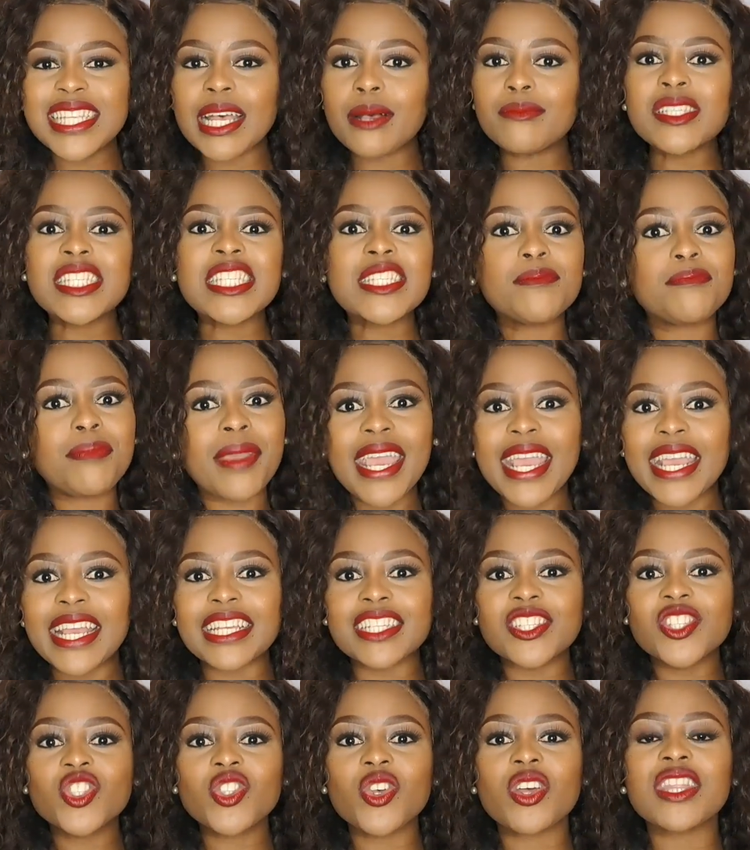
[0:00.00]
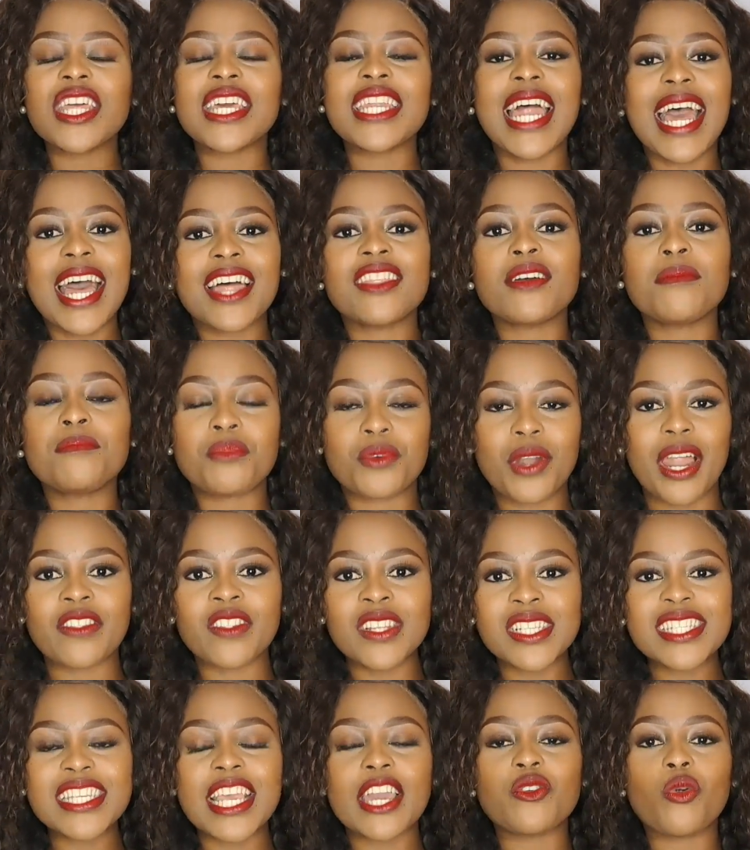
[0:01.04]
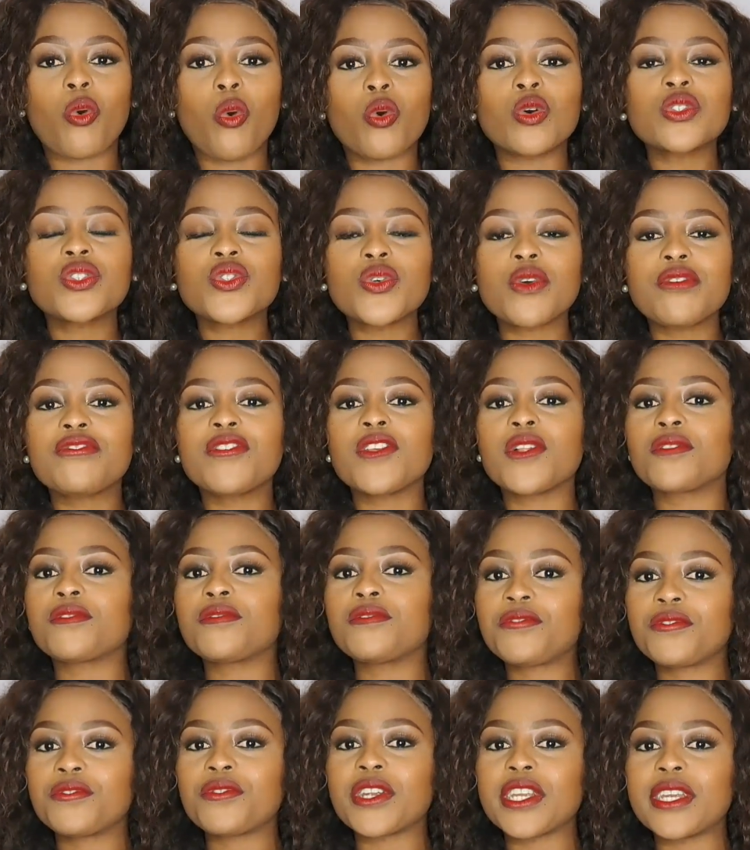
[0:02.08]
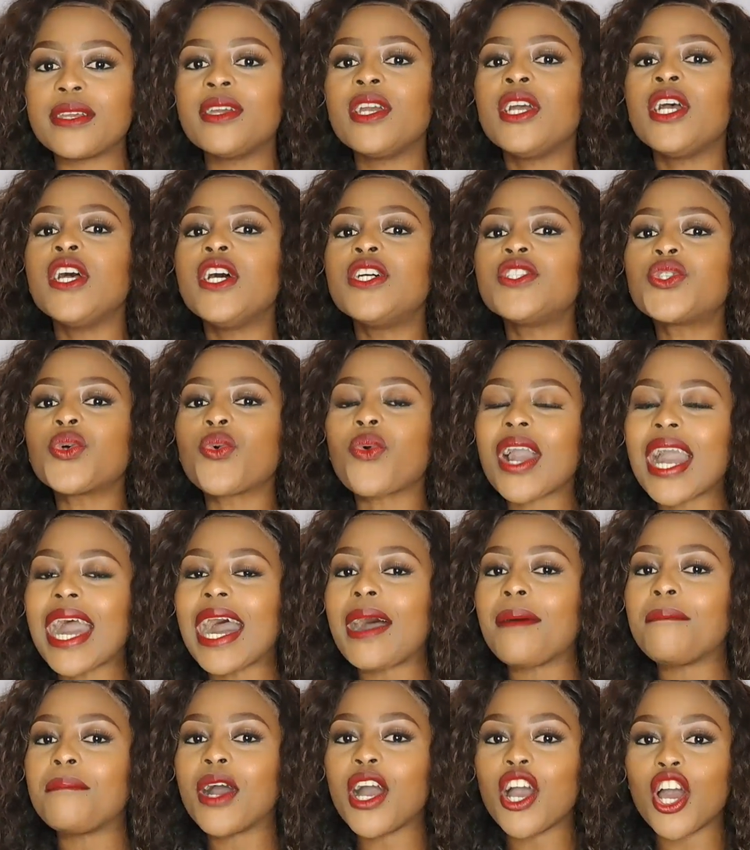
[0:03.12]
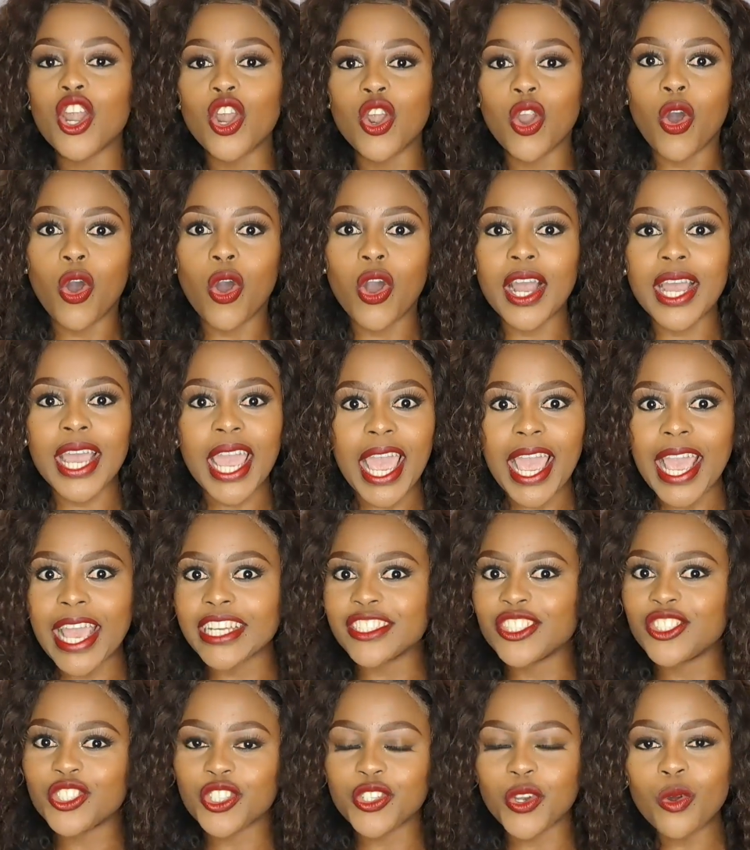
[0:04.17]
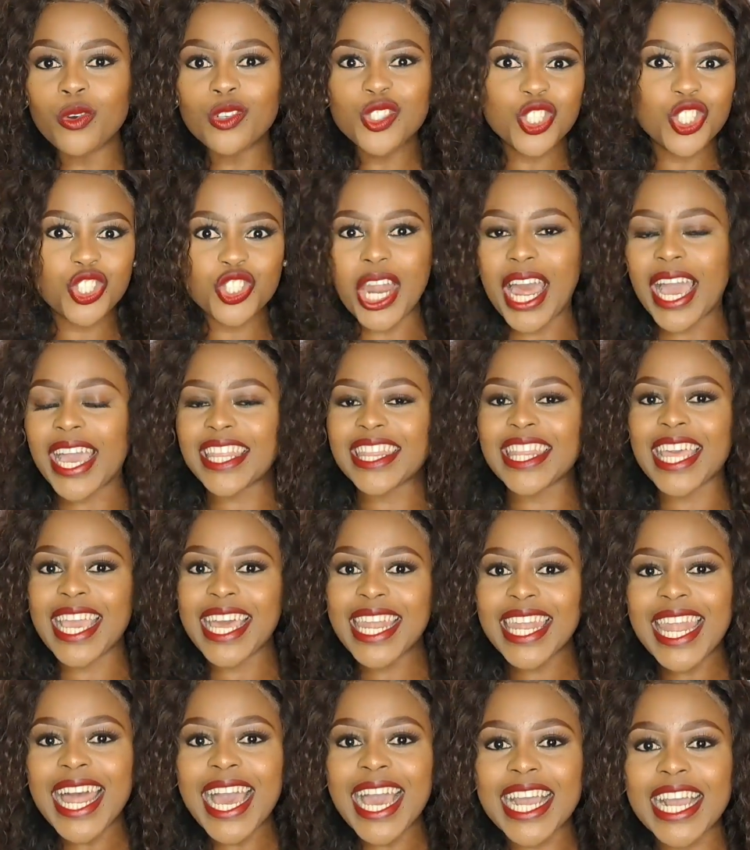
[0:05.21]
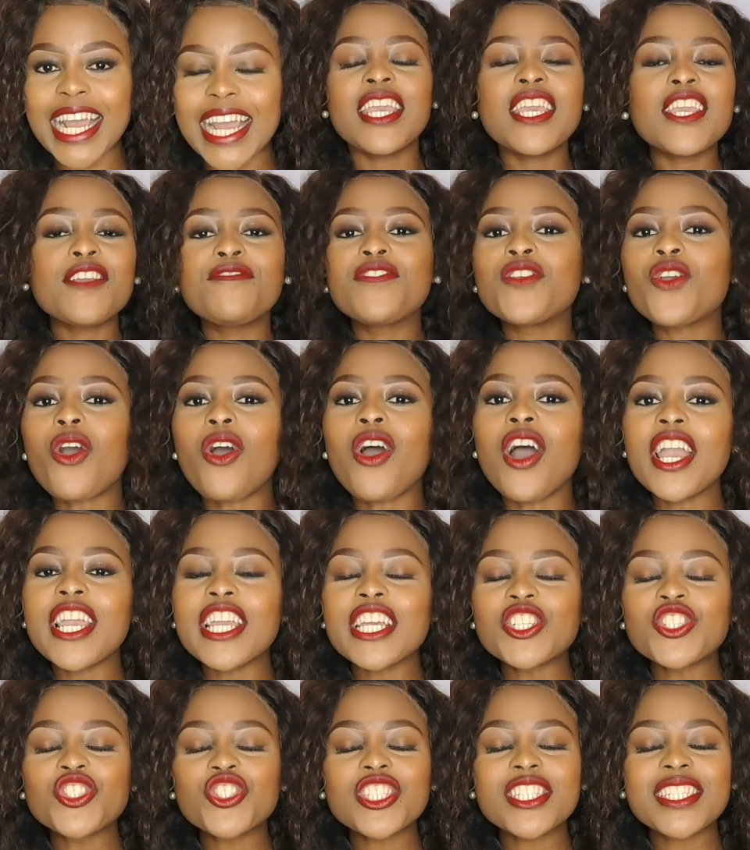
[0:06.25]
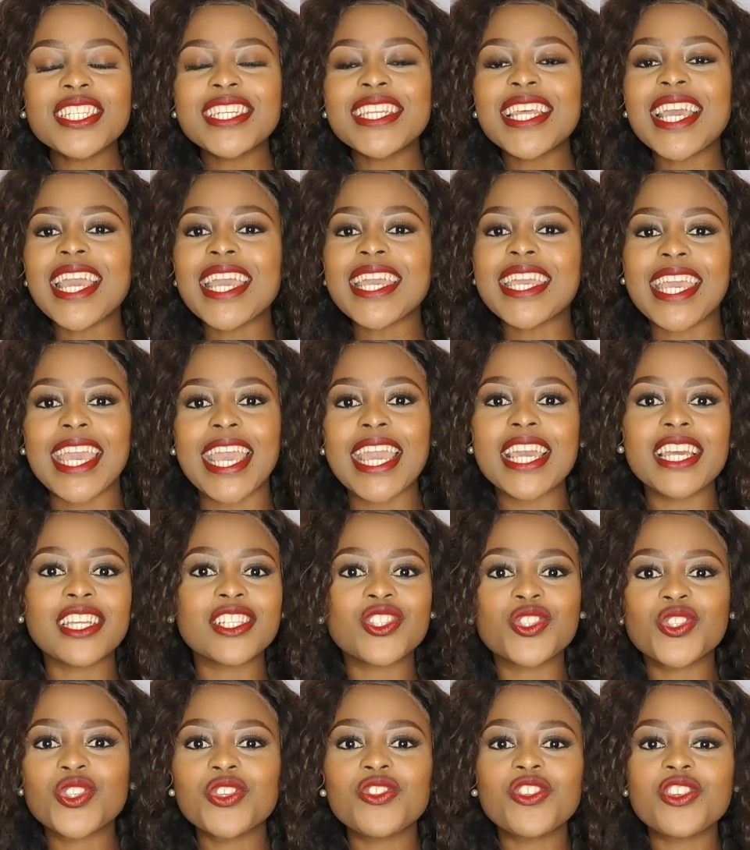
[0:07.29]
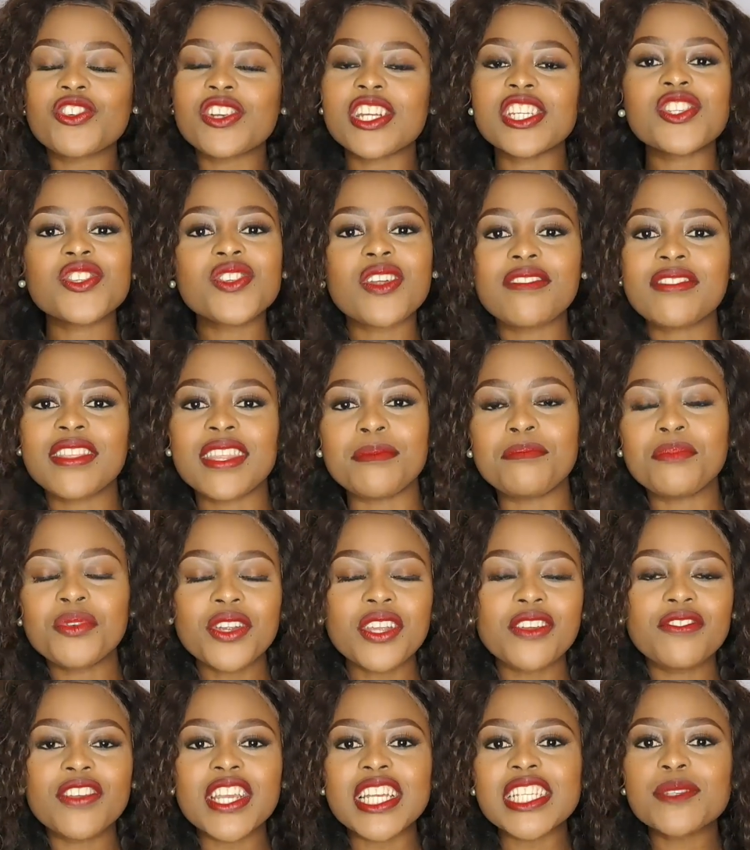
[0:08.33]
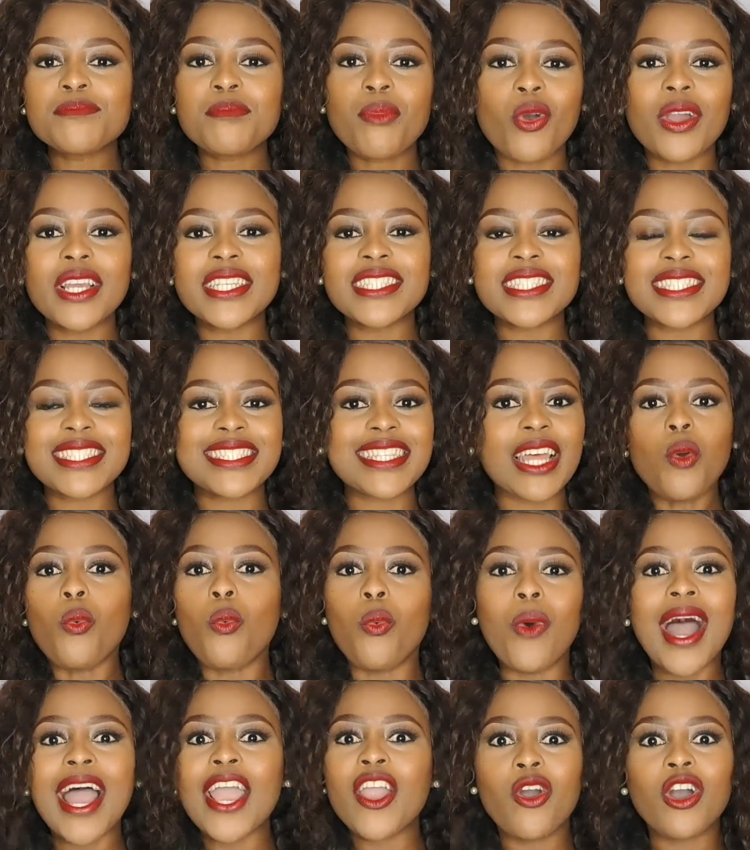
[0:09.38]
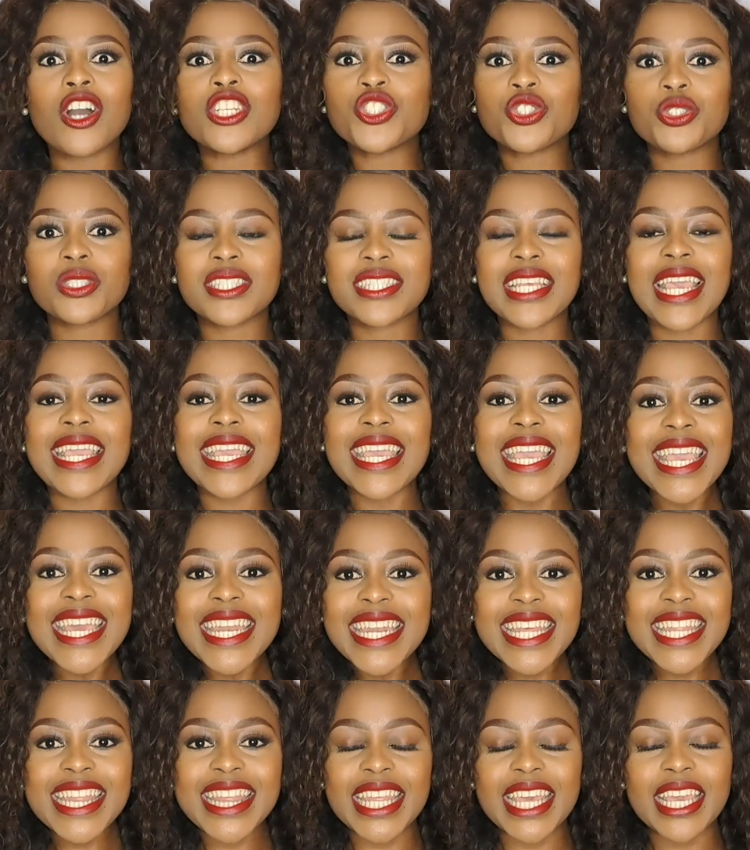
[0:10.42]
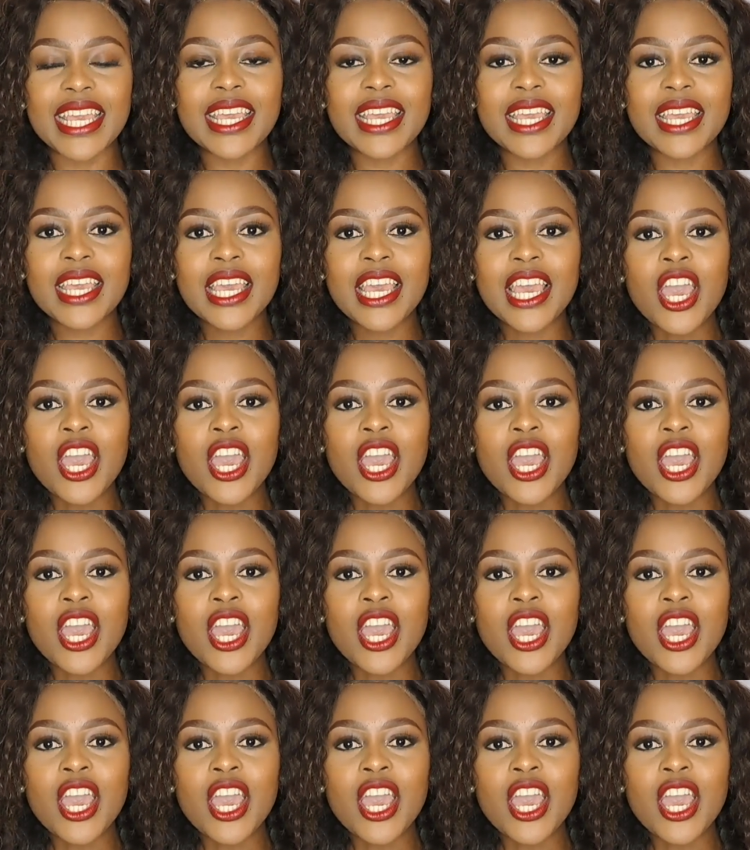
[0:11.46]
space so that other brothers can also feel free to come along and, you know, try their luck. If you are interested, again, to the rest of the previous points, is like, why aren't you saying anything?